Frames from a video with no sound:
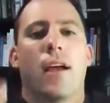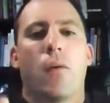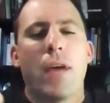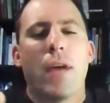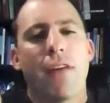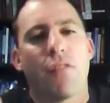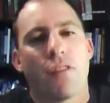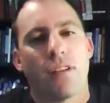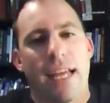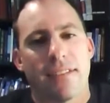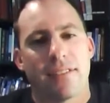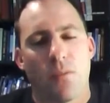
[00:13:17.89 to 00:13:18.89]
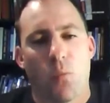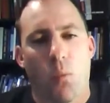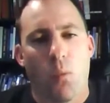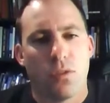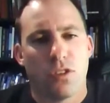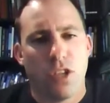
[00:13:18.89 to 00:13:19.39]
we have a less
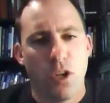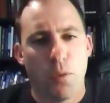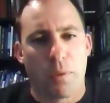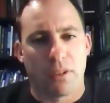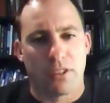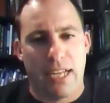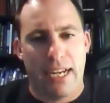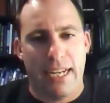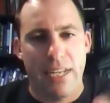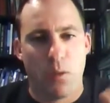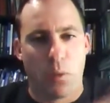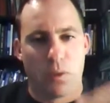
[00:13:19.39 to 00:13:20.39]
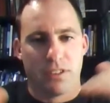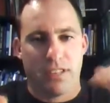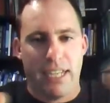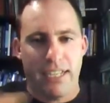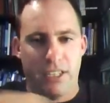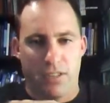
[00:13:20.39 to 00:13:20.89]
than 2%
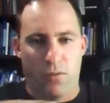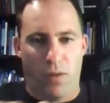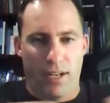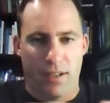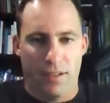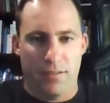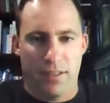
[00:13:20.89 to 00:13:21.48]
equalization rate